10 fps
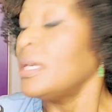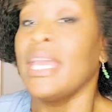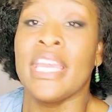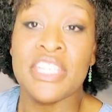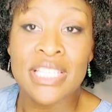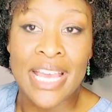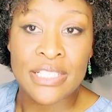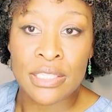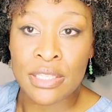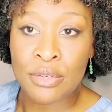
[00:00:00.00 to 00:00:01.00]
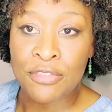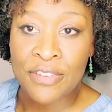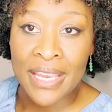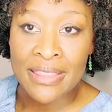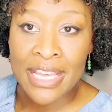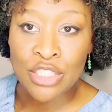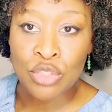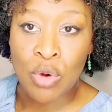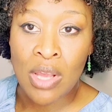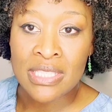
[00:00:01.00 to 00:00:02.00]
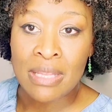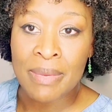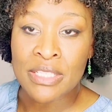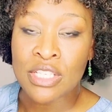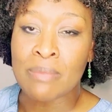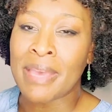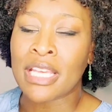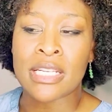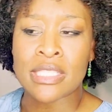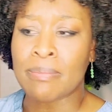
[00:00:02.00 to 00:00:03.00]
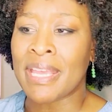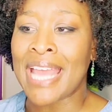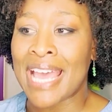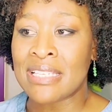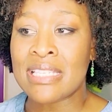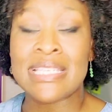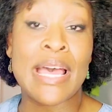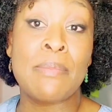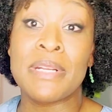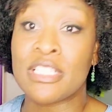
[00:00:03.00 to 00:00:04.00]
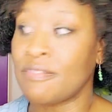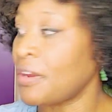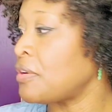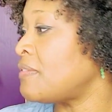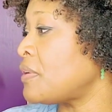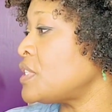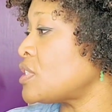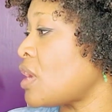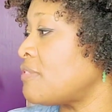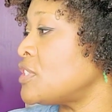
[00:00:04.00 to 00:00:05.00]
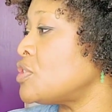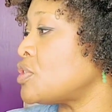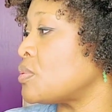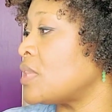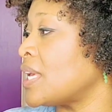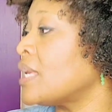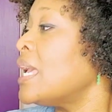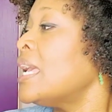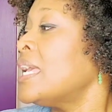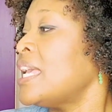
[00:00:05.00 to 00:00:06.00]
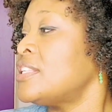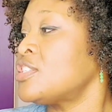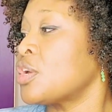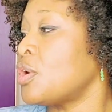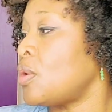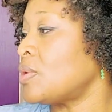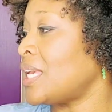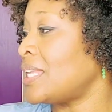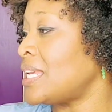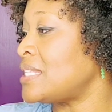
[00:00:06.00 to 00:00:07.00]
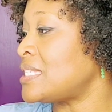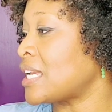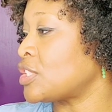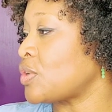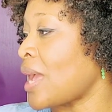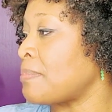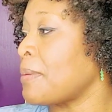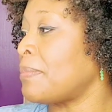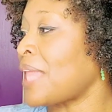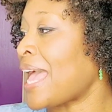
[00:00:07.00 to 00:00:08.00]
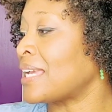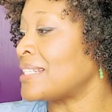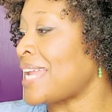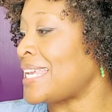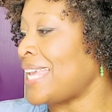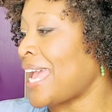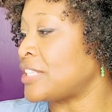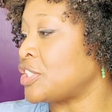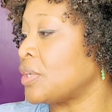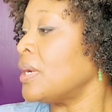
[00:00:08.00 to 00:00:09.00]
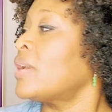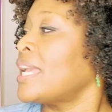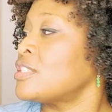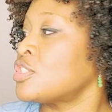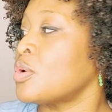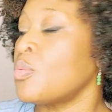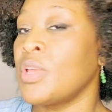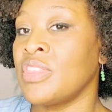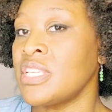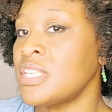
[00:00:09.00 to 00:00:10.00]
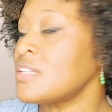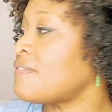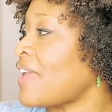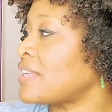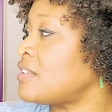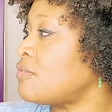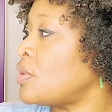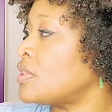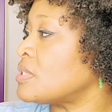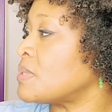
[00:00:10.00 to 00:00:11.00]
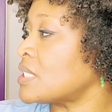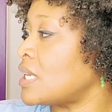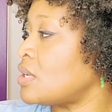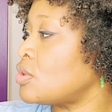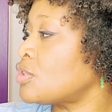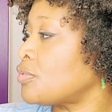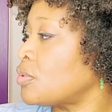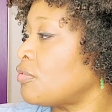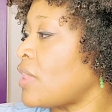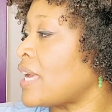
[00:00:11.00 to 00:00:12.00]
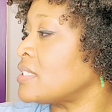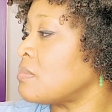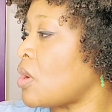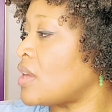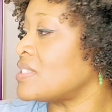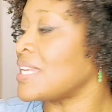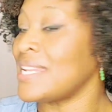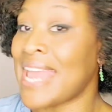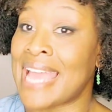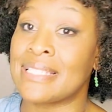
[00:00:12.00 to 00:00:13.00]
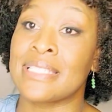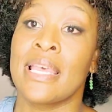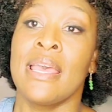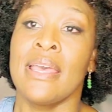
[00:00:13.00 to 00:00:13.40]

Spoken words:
It just has a little fan that draws them into the mechanism. It has a sound, but it's very, very soft and soothing. It's the Cokit Insect Trap Black Night Catcher. Okay, so what this is effective with is mosquitoes, fruit flies, moths, and gnats.